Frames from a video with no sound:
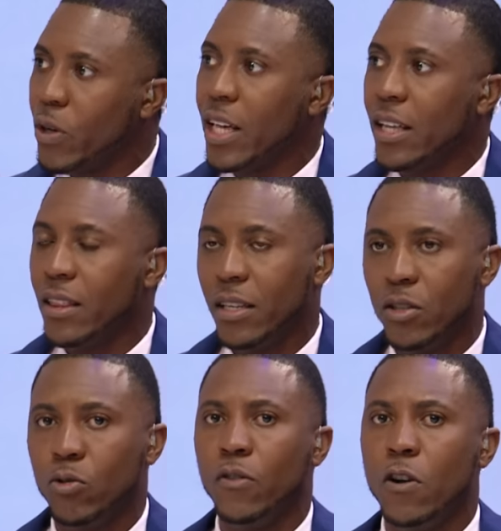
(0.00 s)
with
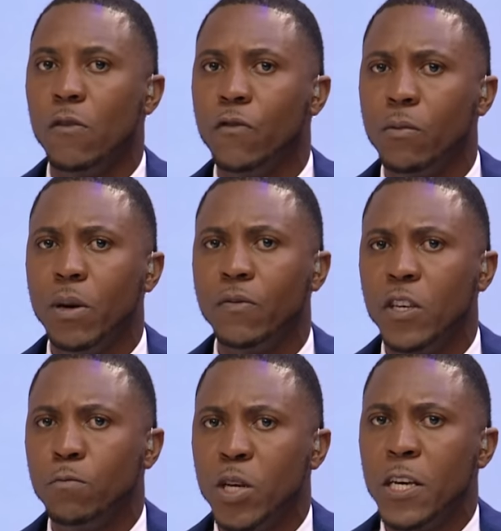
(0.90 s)
athletes who have come from M
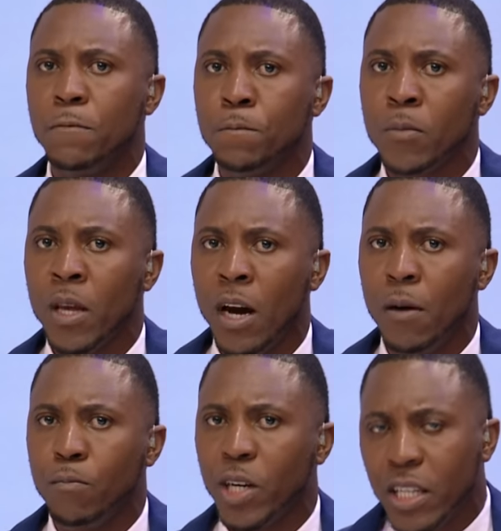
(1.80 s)
V P.
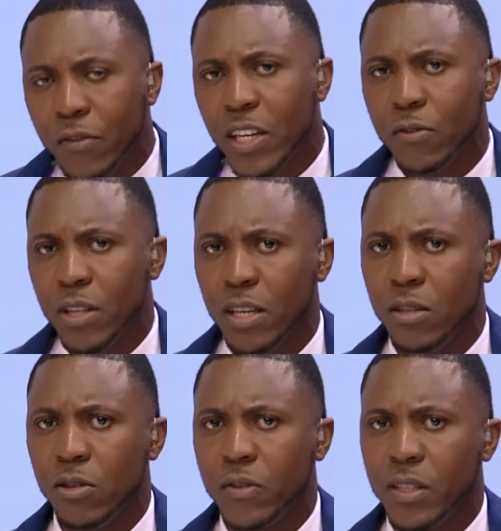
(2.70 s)
Um, but given
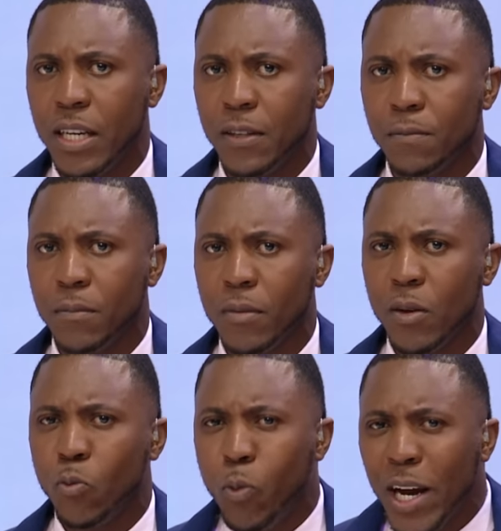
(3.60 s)
everything you have said,
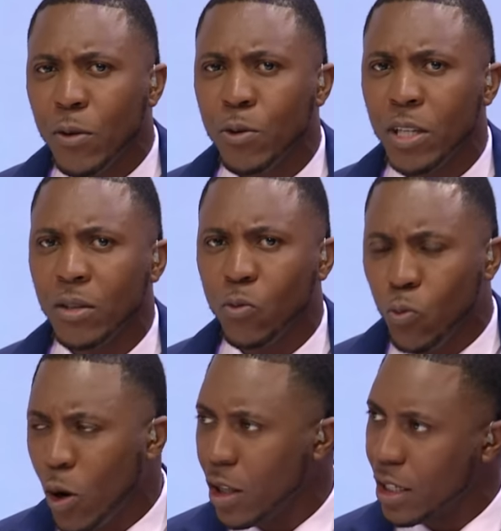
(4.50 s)
why would
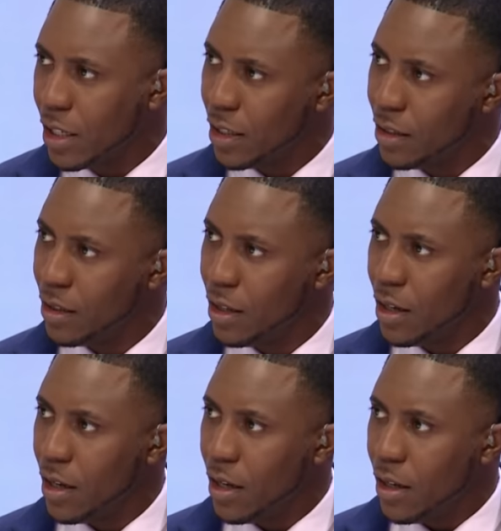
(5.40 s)
Walcott
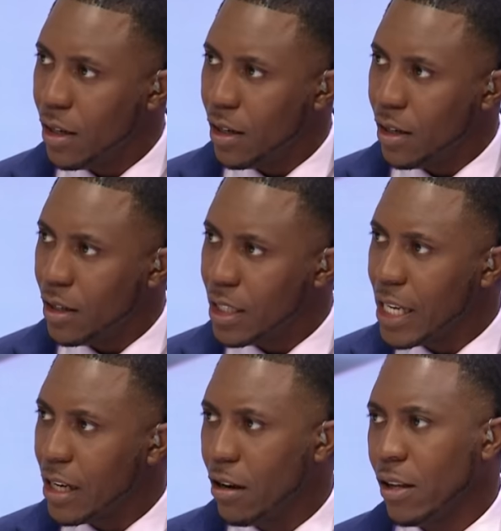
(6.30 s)

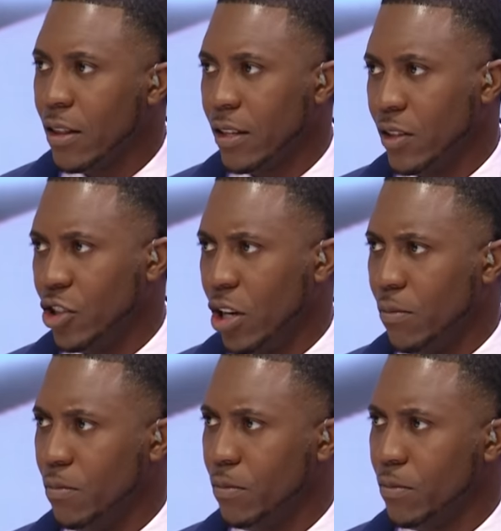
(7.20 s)
take on this
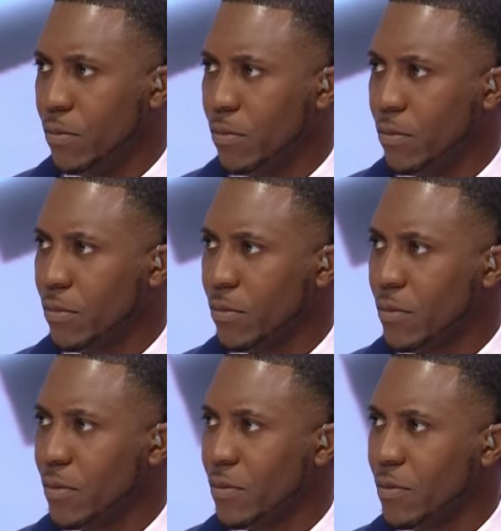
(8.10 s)
job?
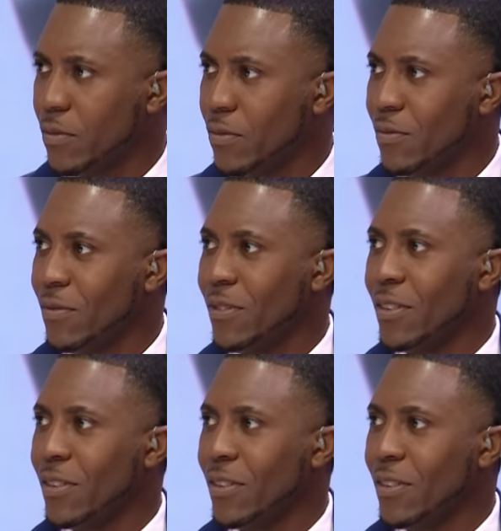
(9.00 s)
Well,